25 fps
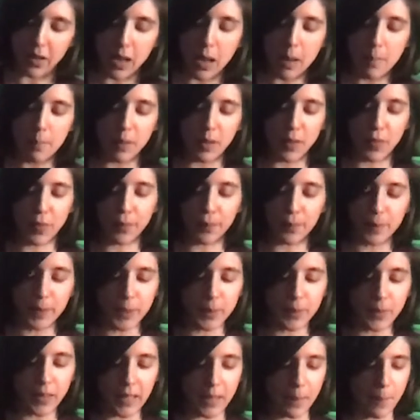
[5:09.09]
but
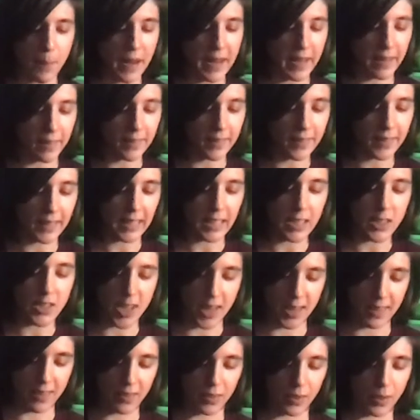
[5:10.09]
through an apparently
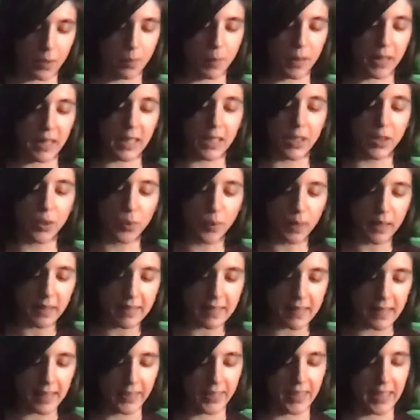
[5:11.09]
gentle but
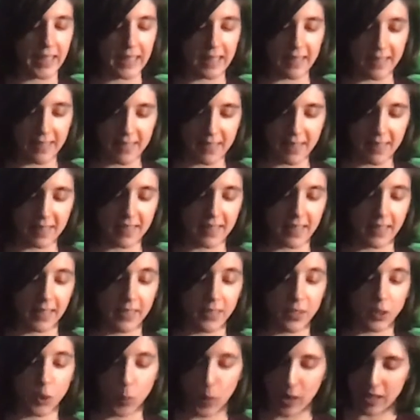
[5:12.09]
increasingly
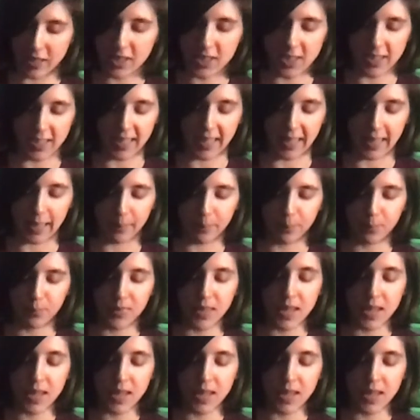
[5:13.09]
insistent questioning.